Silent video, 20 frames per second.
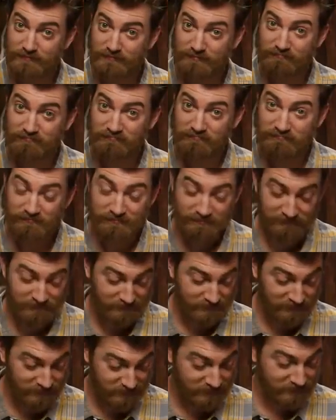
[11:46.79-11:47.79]

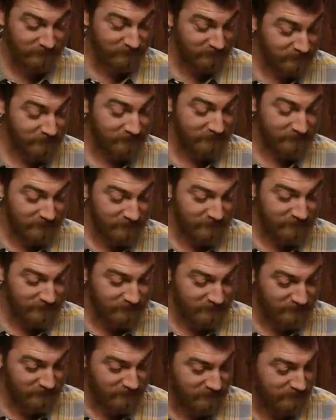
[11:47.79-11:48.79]

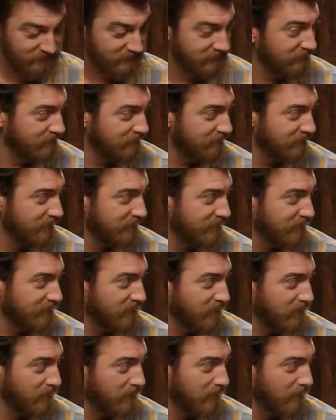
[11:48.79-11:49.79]

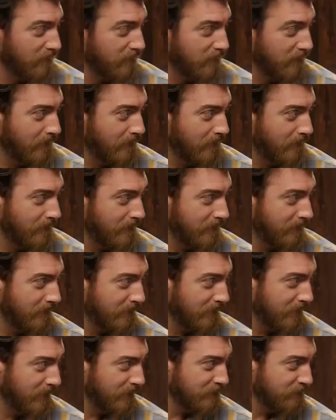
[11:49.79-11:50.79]

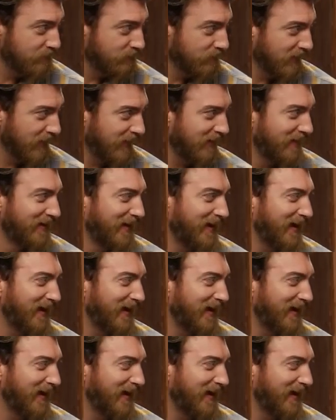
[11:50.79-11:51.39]
No words are spoken by the person on screen.